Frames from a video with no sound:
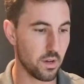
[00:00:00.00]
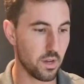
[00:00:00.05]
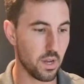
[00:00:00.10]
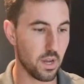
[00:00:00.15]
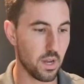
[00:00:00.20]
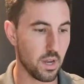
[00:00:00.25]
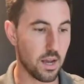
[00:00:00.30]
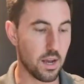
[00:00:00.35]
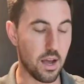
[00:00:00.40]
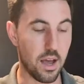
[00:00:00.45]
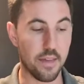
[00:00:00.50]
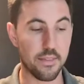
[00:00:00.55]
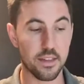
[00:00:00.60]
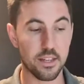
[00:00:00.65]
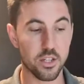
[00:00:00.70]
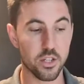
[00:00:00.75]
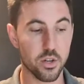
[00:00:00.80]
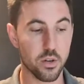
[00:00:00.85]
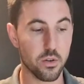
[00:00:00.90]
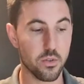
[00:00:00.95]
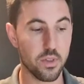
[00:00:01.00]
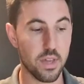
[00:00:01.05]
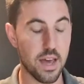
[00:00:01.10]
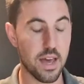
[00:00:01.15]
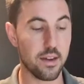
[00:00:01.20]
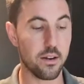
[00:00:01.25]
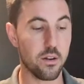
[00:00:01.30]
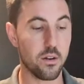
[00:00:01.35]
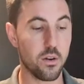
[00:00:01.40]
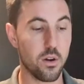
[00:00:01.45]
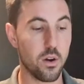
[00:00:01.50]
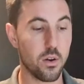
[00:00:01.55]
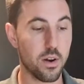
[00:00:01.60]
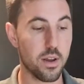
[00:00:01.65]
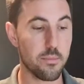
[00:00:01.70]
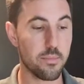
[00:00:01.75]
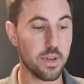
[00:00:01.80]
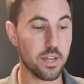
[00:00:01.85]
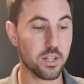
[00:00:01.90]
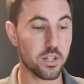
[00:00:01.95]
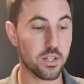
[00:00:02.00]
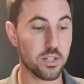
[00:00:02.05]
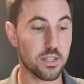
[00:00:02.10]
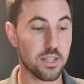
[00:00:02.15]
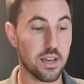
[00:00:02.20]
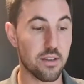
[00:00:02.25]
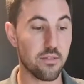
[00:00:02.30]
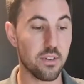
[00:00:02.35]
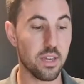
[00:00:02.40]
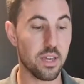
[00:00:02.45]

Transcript: And they show that RA patients have